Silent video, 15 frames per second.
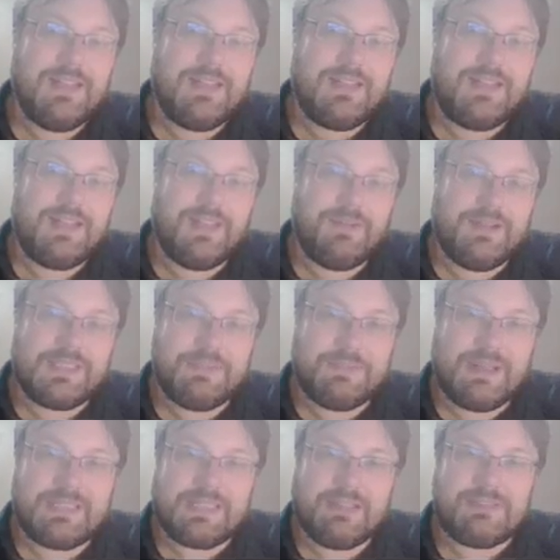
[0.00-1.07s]
is
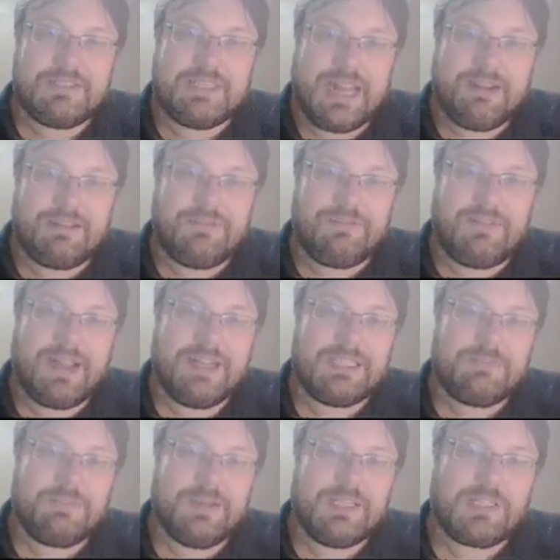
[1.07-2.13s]
about self-sacrifice,
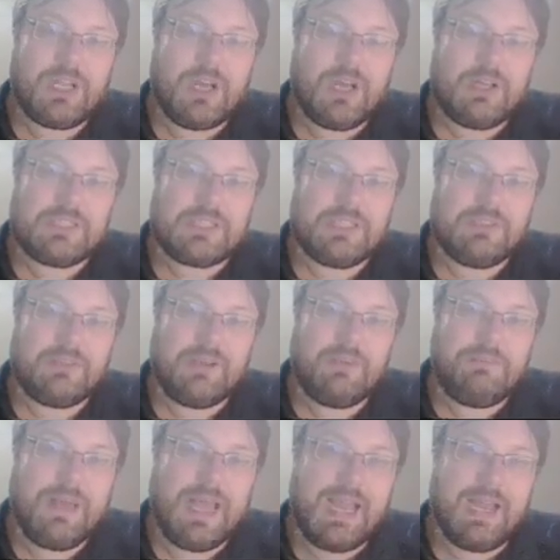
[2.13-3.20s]
but it's also
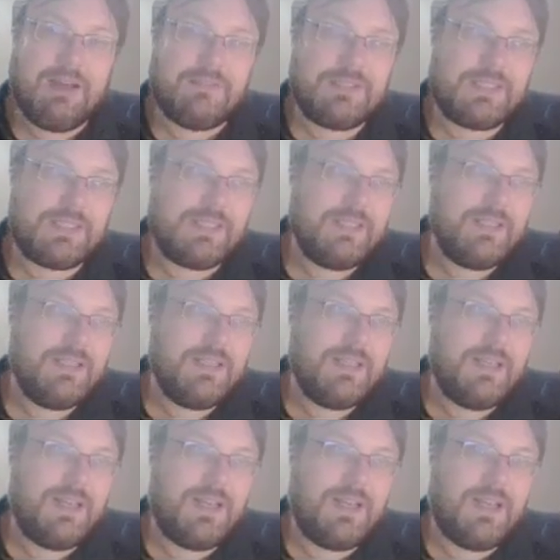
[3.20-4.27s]
about
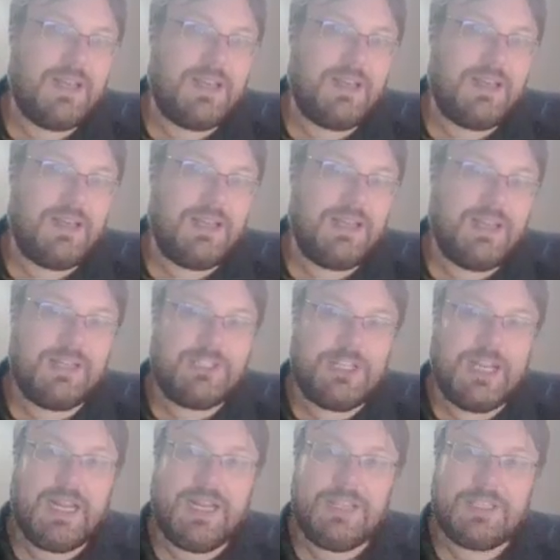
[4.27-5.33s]
a
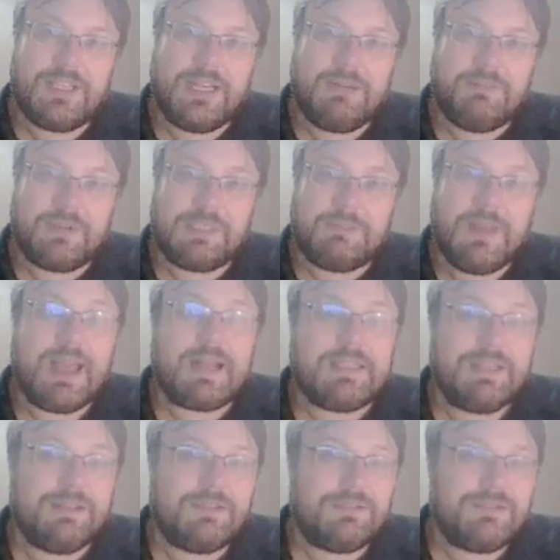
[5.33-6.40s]
change in
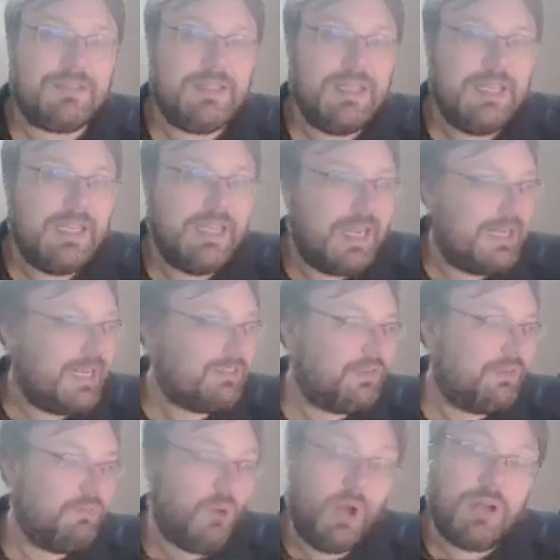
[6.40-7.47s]
perspective. And that's what
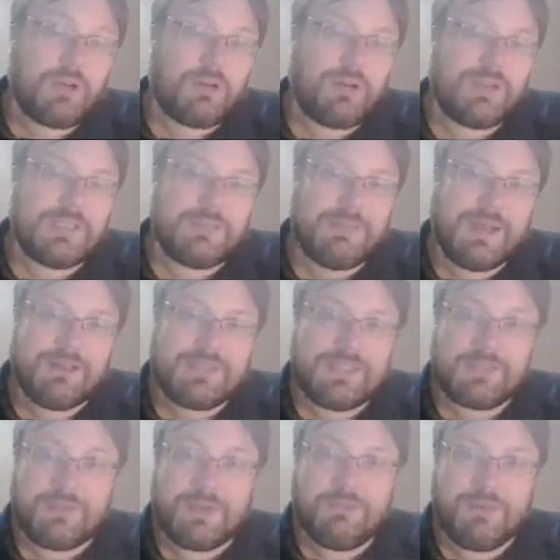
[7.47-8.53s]
Mardi Gras is about. And
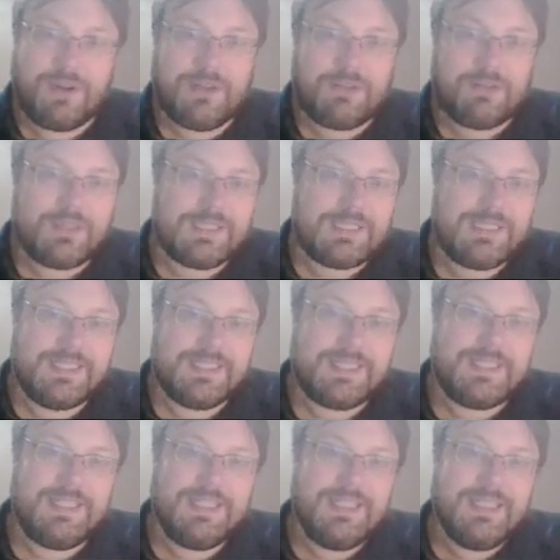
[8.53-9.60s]
since we're in Mardi Gras
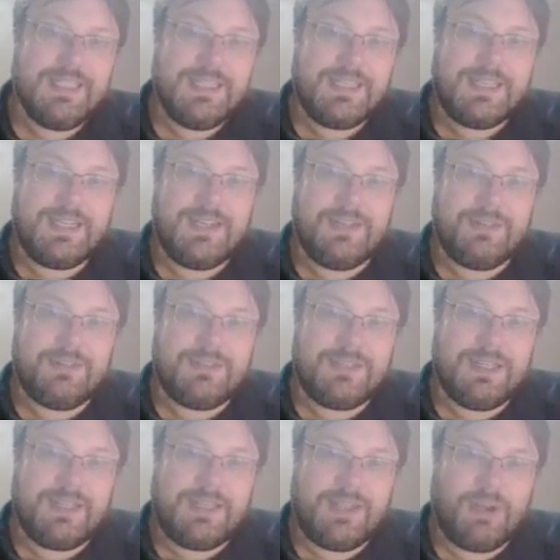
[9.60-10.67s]
season,
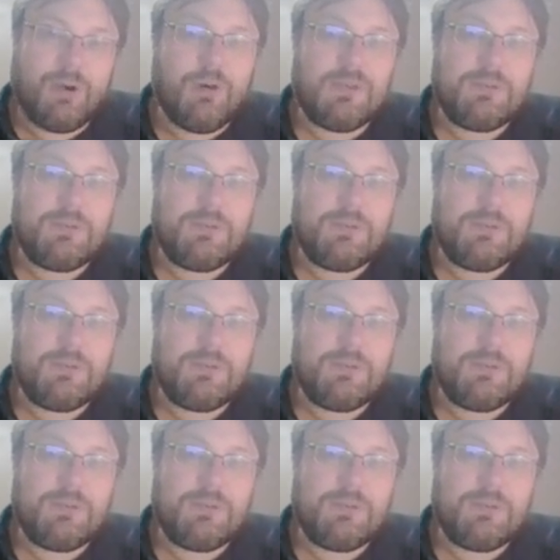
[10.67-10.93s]
the old